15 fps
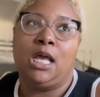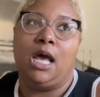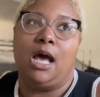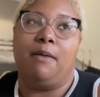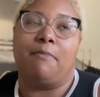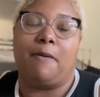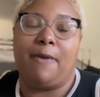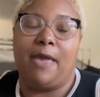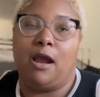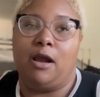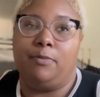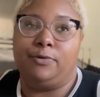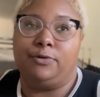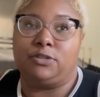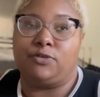got a pair
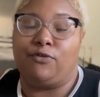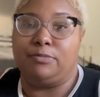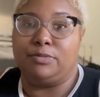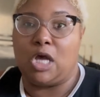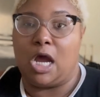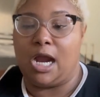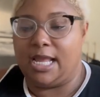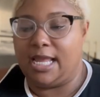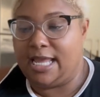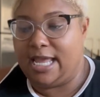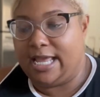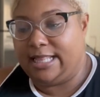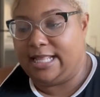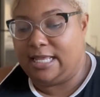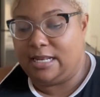of boots from Target
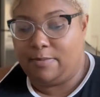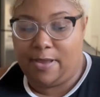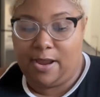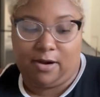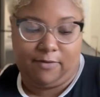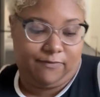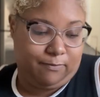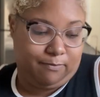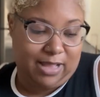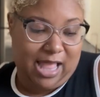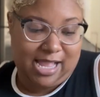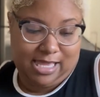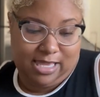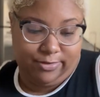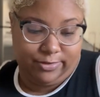and then a pair of
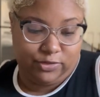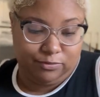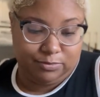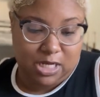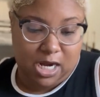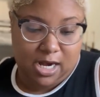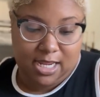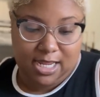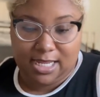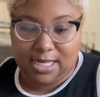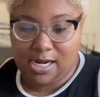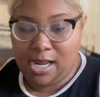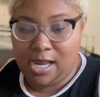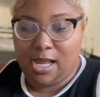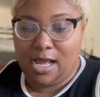black heels from
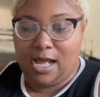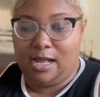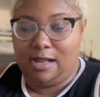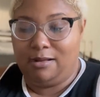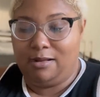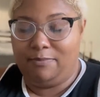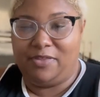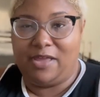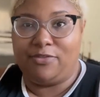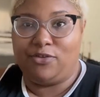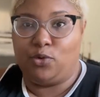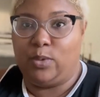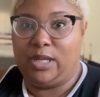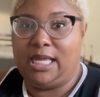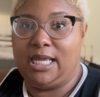Target the other
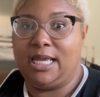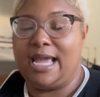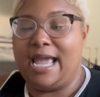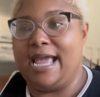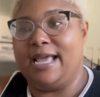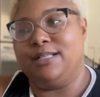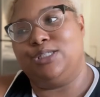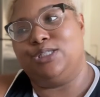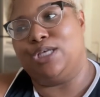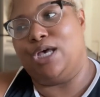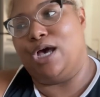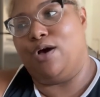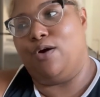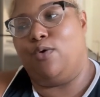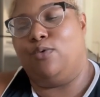week. And
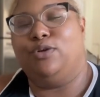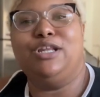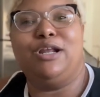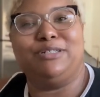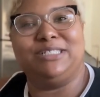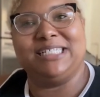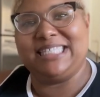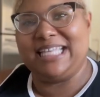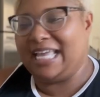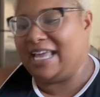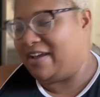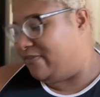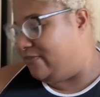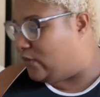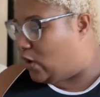so, you know, just
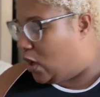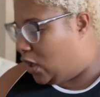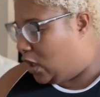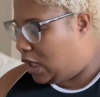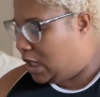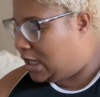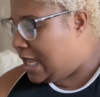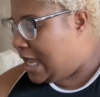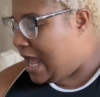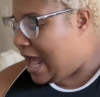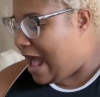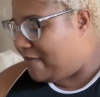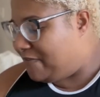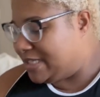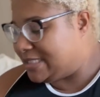thinking fall.
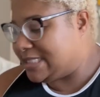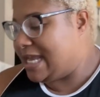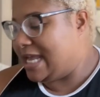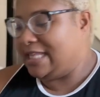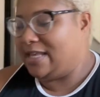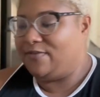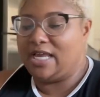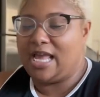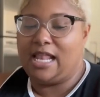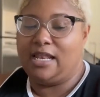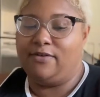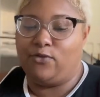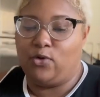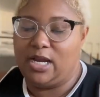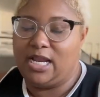Obviously, I live in
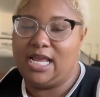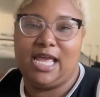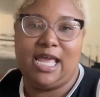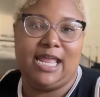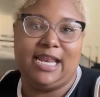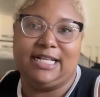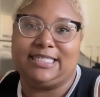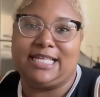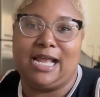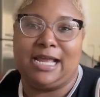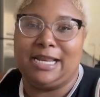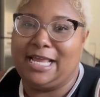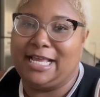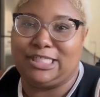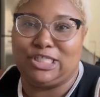California, and it's not going
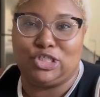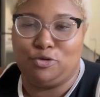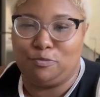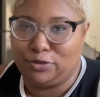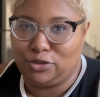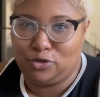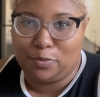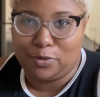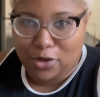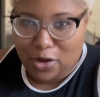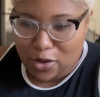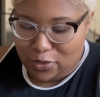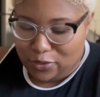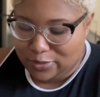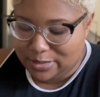to get super, super
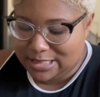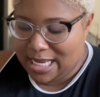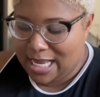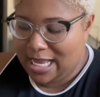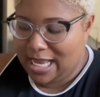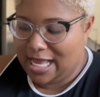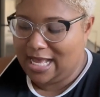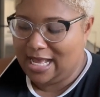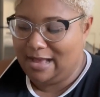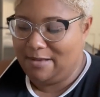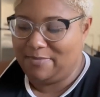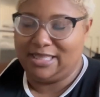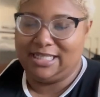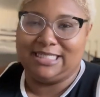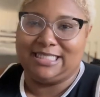cold.
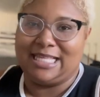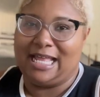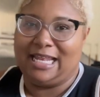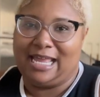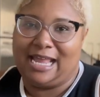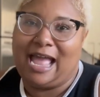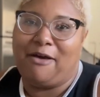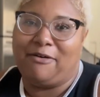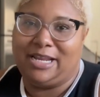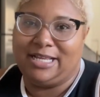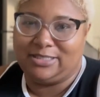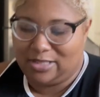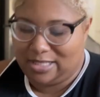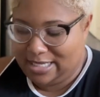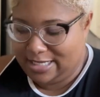At least not like how it
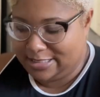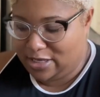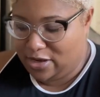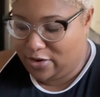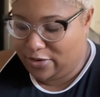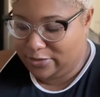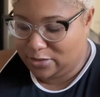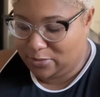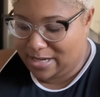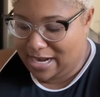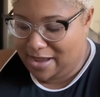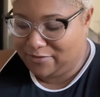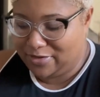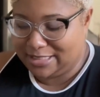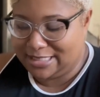is on the East Coast or
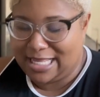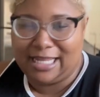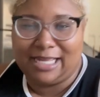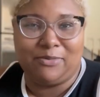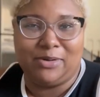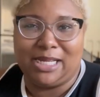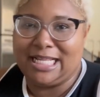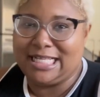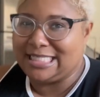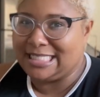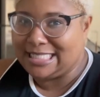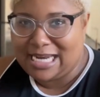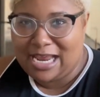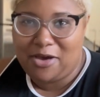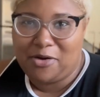whatever. It's not like we're getting
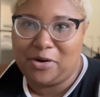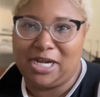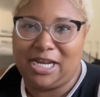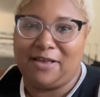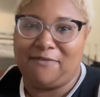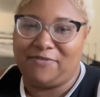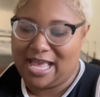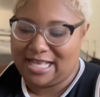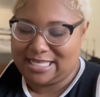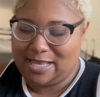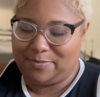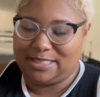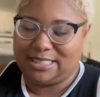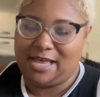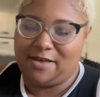snow or any of that type
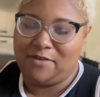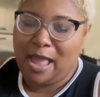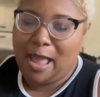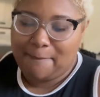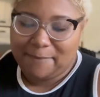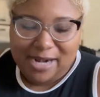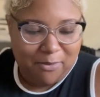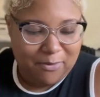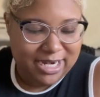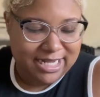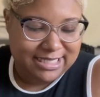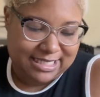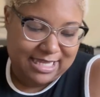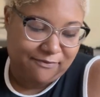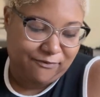of stuff. But I want
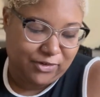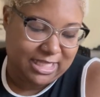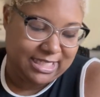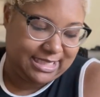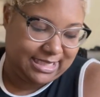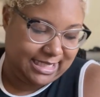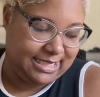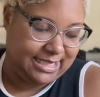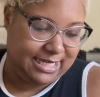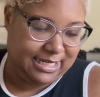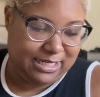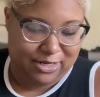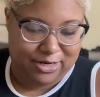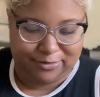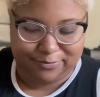stuff for the season,
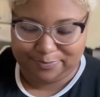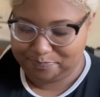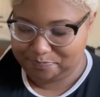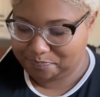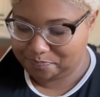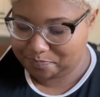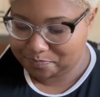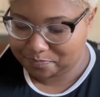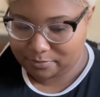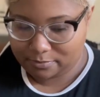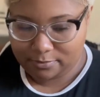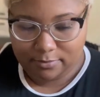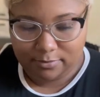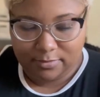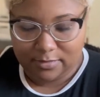you know.
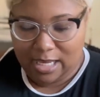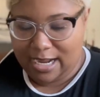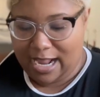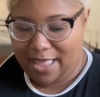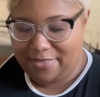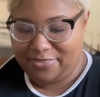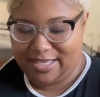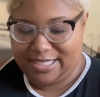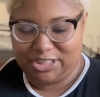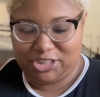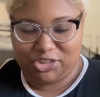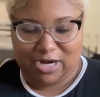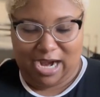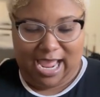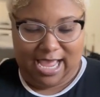I got this
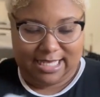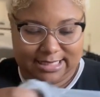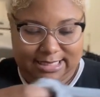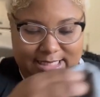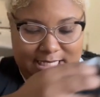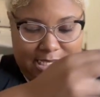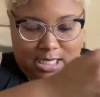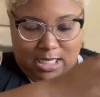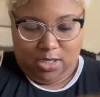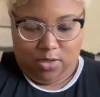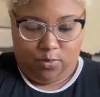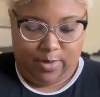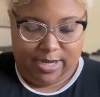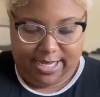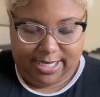dress,
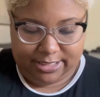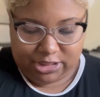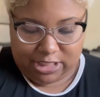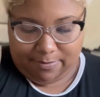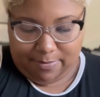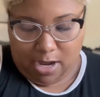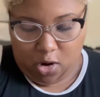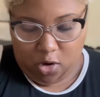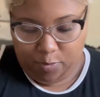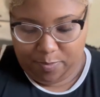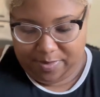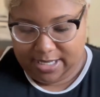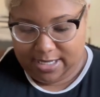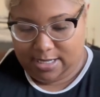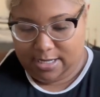which I'm
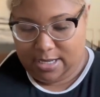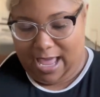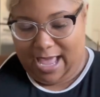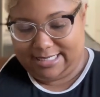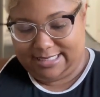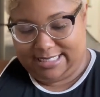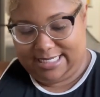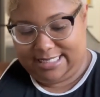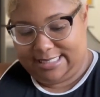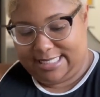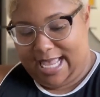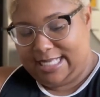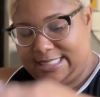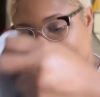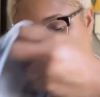hoping I did
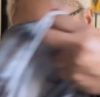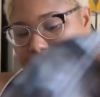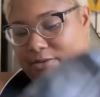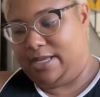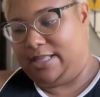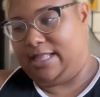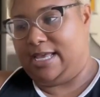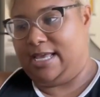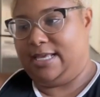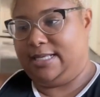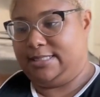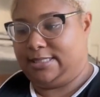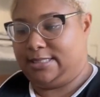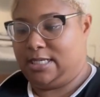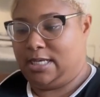size down in
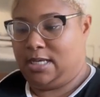this,